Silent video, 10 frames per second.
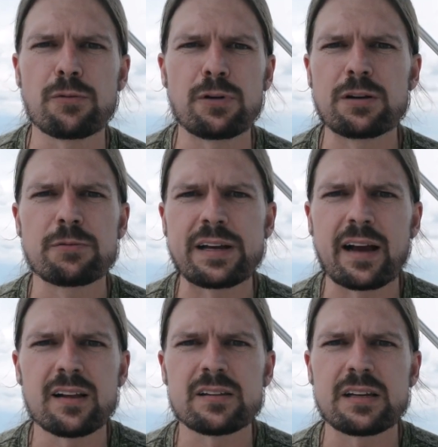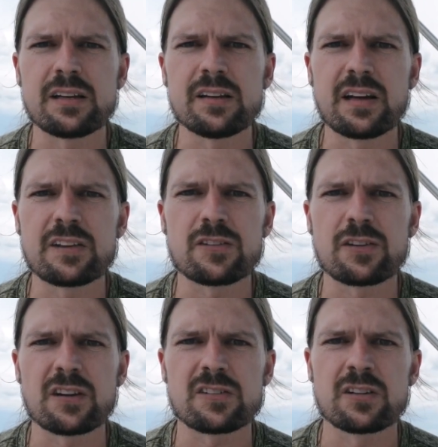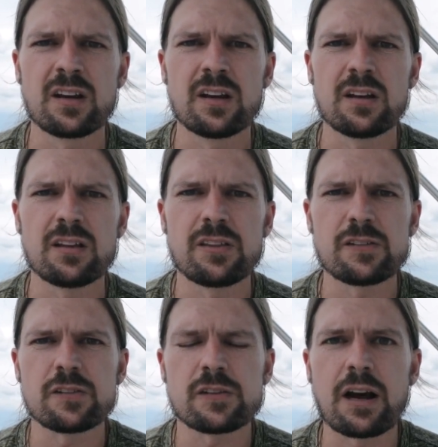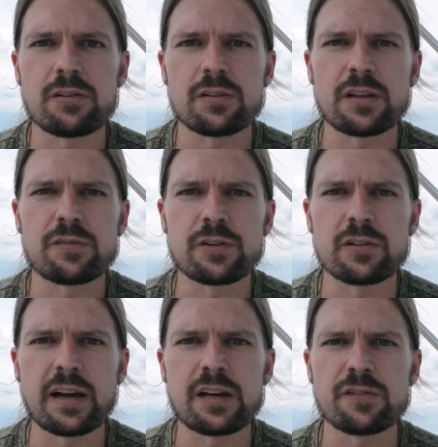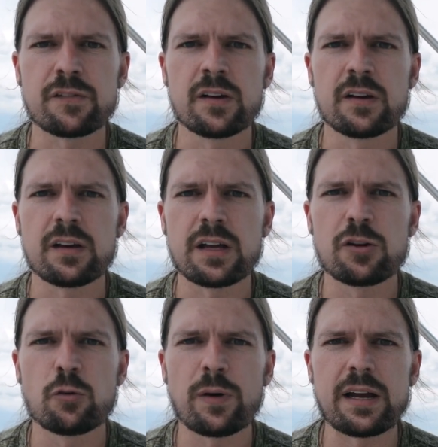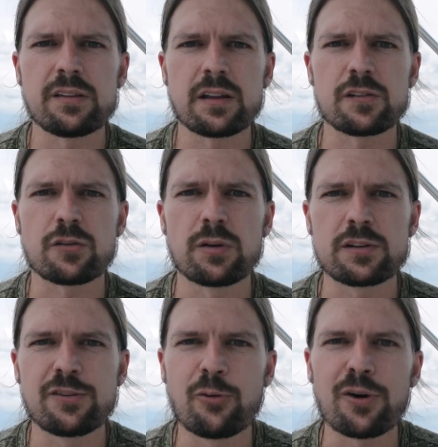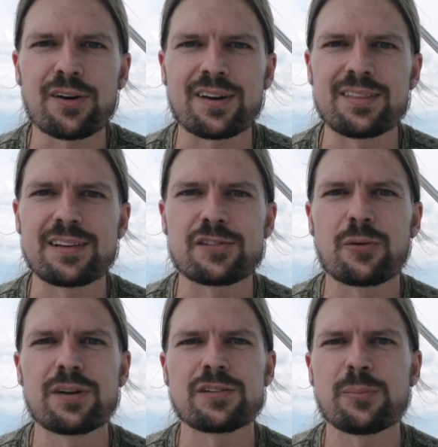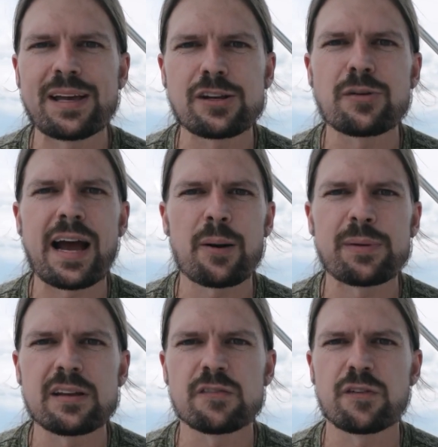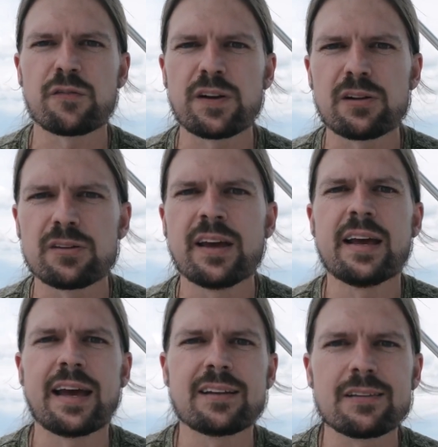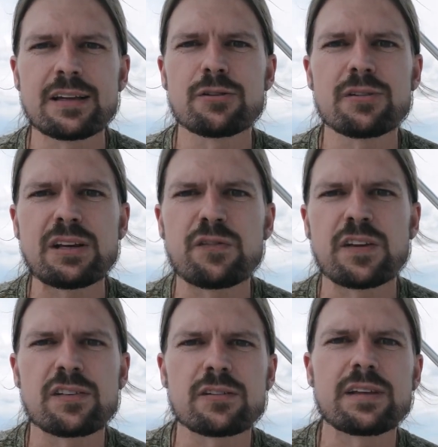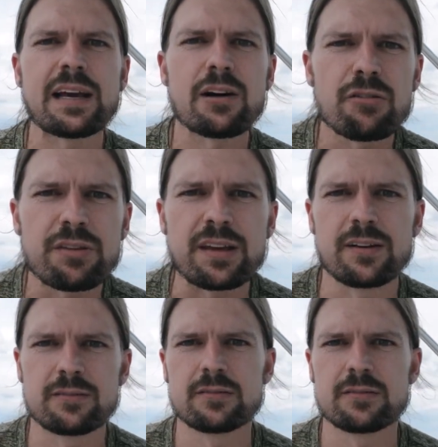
in reality it's just this is how to live your life in a way that is going to work and that's going to make you happy and fulfilled and literally physically healthy.